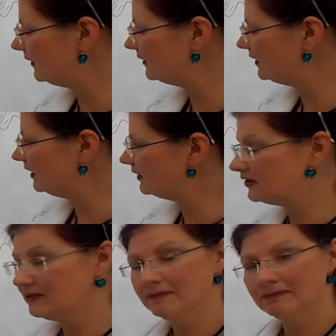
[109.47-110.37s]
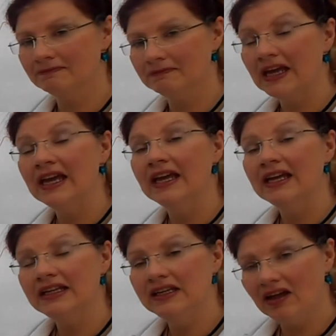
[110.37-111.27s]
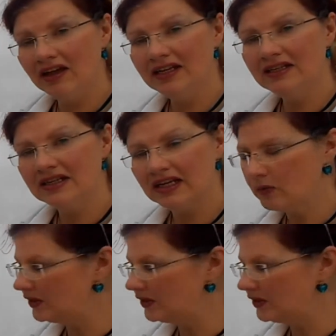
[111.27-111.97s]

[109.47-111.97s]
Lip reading: 6. 9 take away